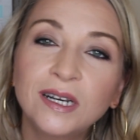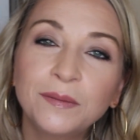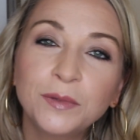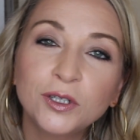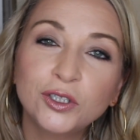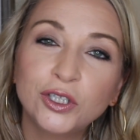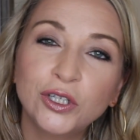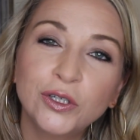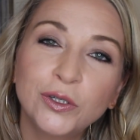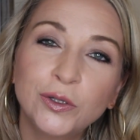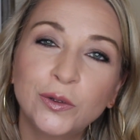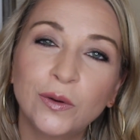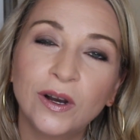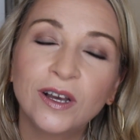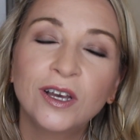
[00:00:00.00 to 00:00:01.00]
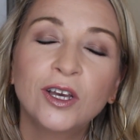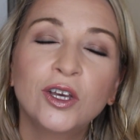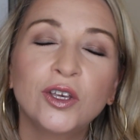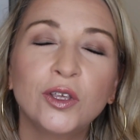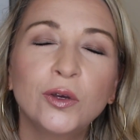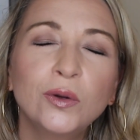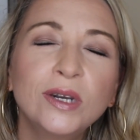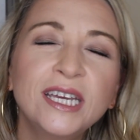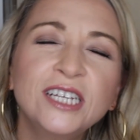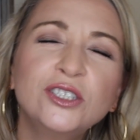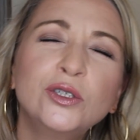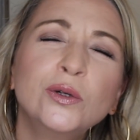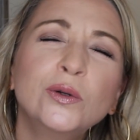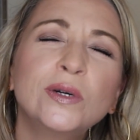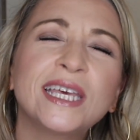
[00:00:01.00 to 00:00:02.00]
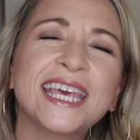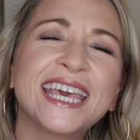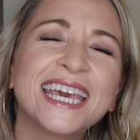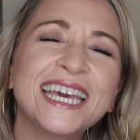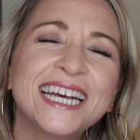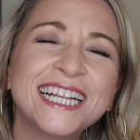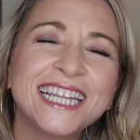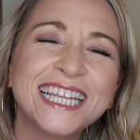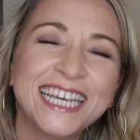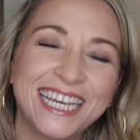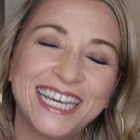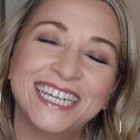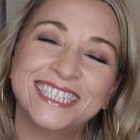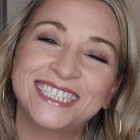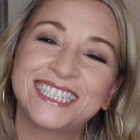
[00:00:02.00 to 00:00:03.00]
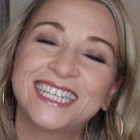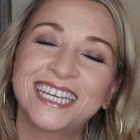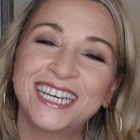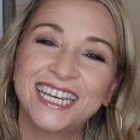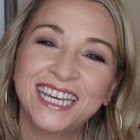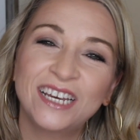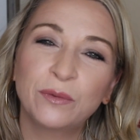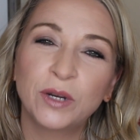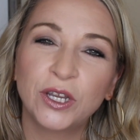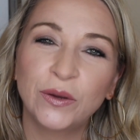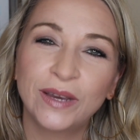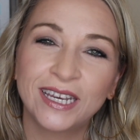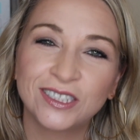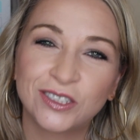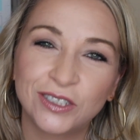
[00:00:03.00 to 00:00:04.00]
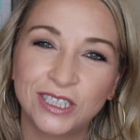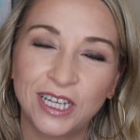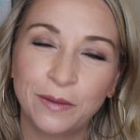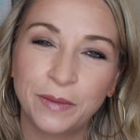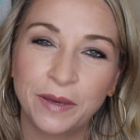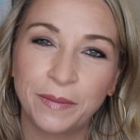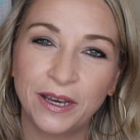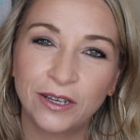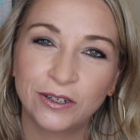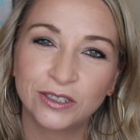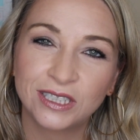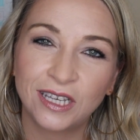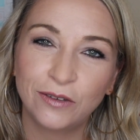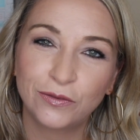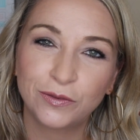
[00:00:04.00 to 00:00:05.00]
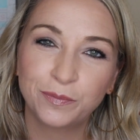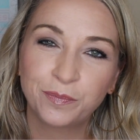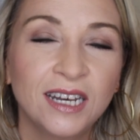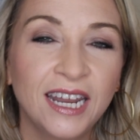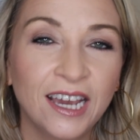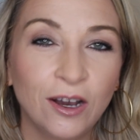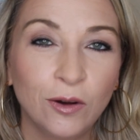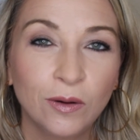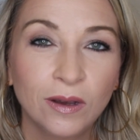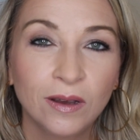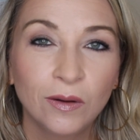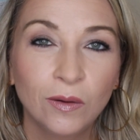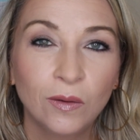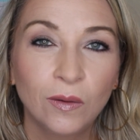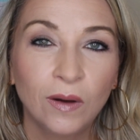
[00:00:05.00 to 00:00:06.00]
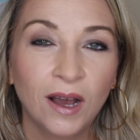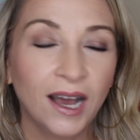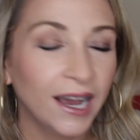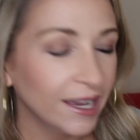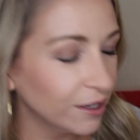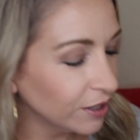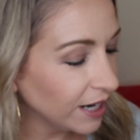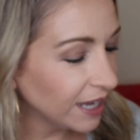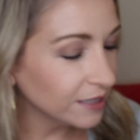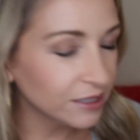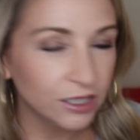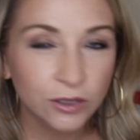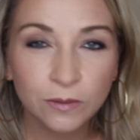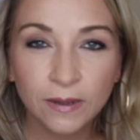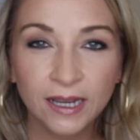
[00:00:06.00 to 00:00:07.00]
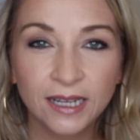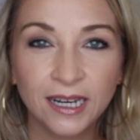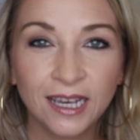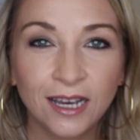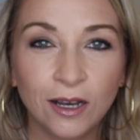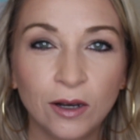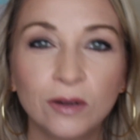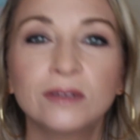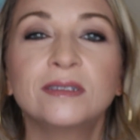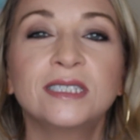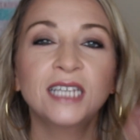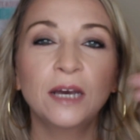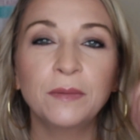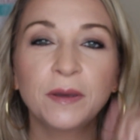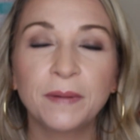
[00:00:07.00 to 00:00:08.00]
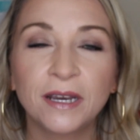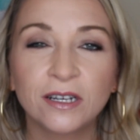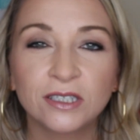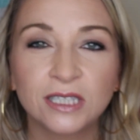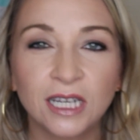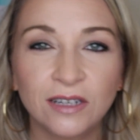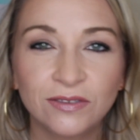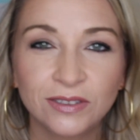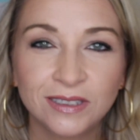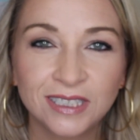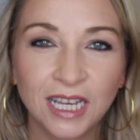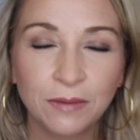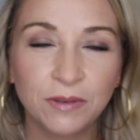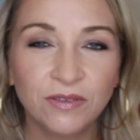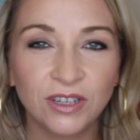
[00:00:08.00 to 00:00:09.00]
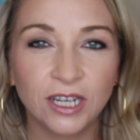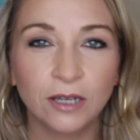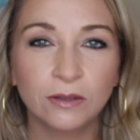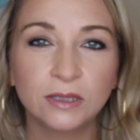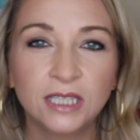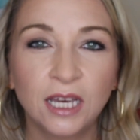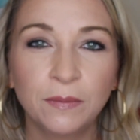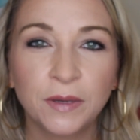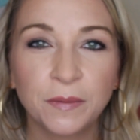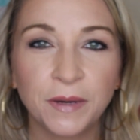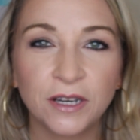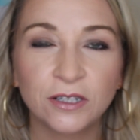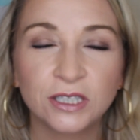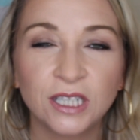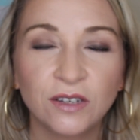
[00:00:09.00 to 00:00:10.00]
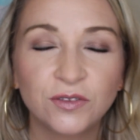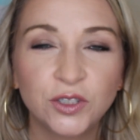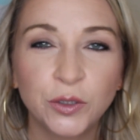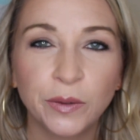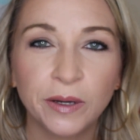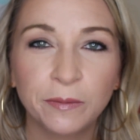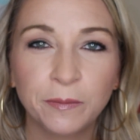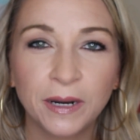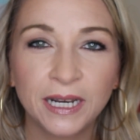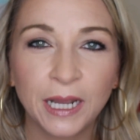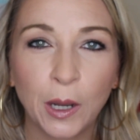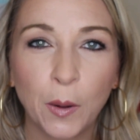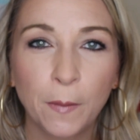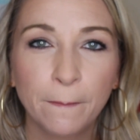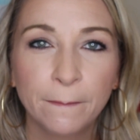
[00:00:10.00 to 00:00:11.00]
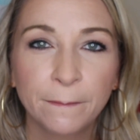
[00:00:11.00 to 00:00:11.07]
number 2, you need to kill it when you answer, tell me about yourself. Now, I could ask you right now, tell me about yourself. Stop the video. Tell me about yourself. Do it right now.